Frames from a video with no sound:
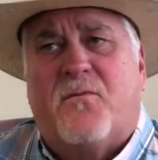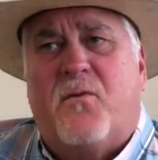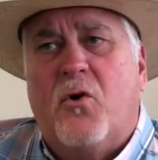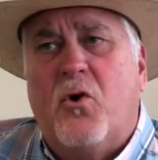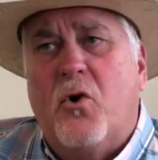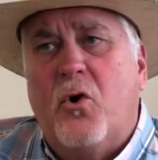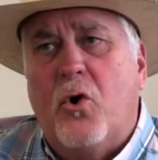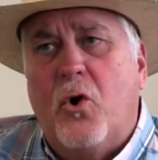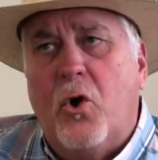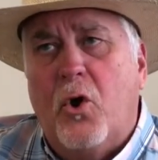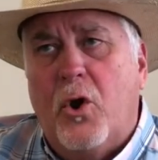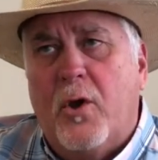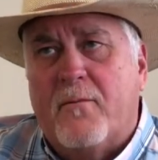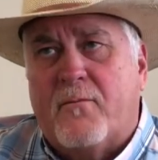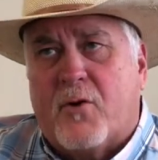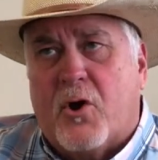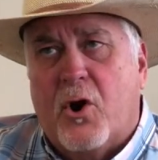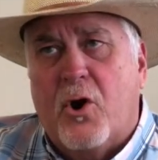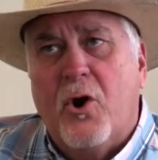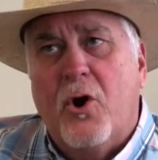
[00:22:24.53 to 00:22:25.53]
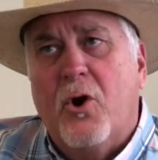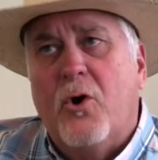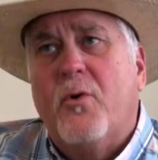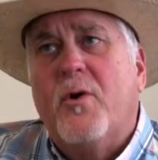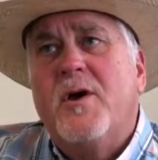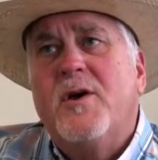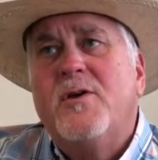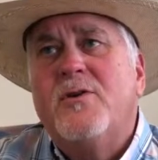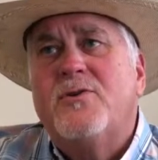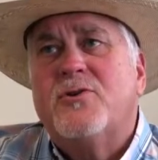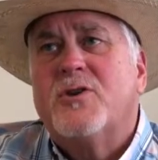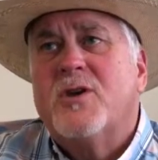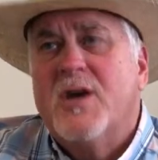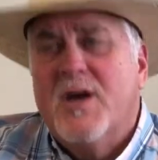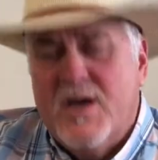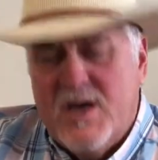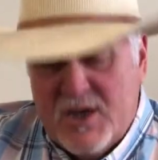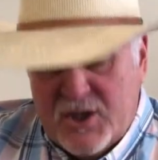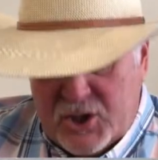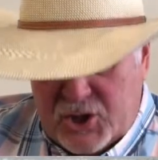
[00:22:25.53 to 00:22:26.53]
full of courage,
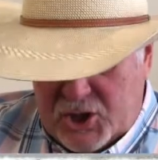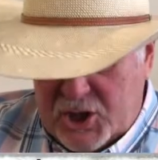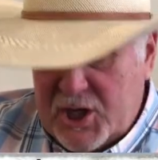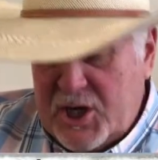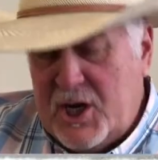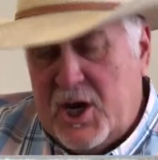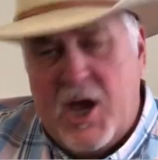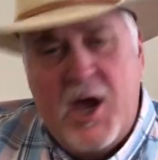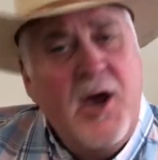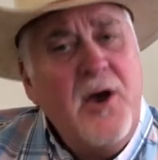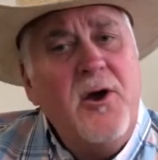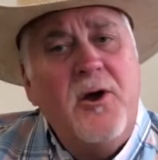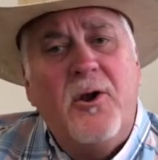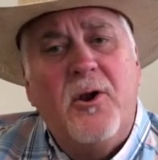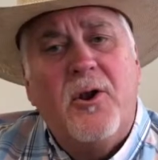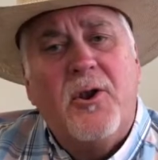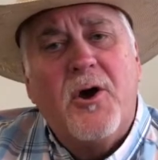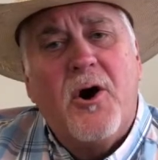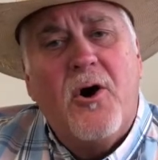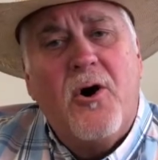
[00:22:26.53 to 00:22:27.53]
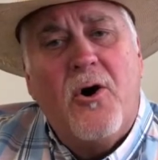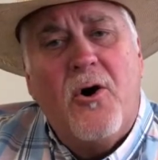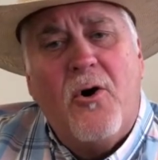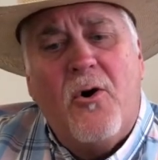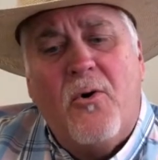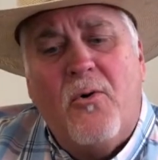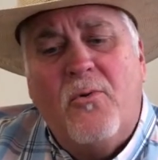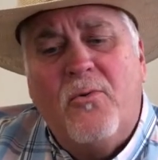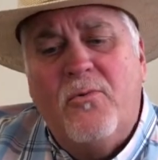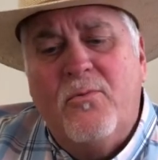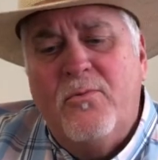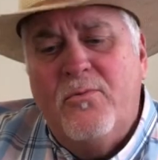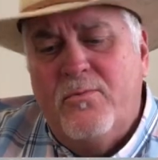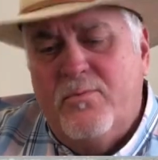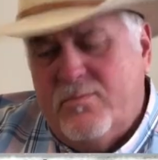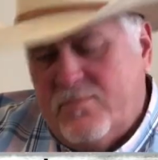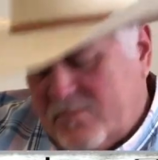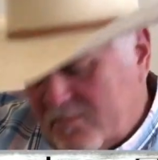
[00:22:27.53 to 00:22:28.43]
she held on.